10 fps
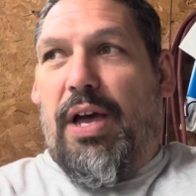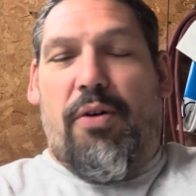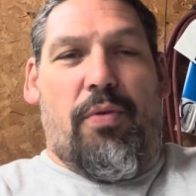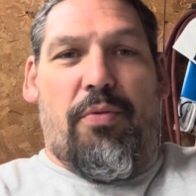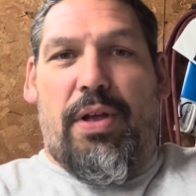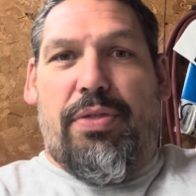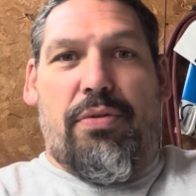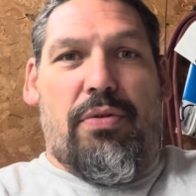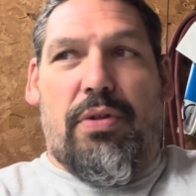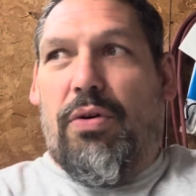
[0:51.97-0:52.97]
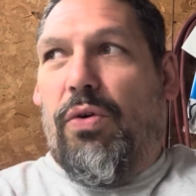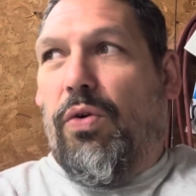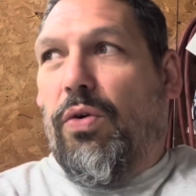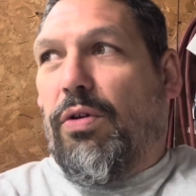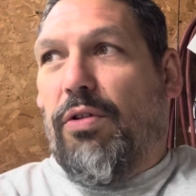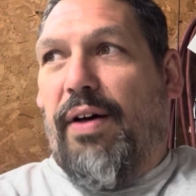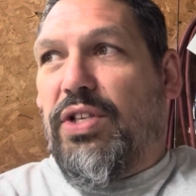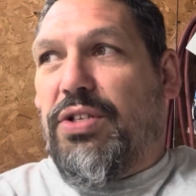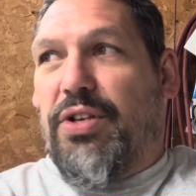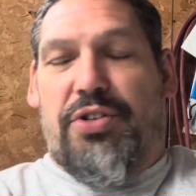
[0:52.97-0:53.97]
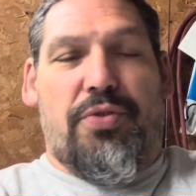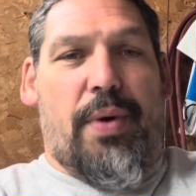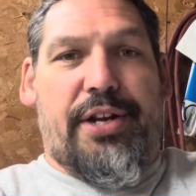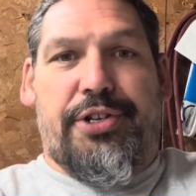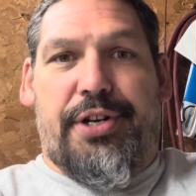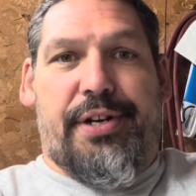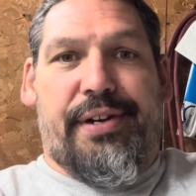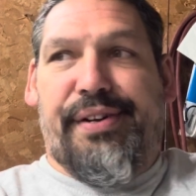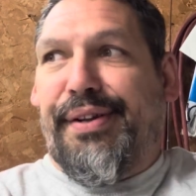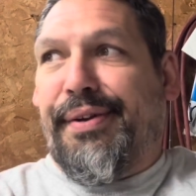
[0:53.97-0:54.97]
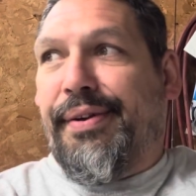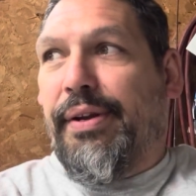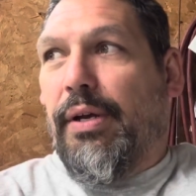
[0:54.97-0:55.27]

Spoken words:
We went through the whole Glovett situation and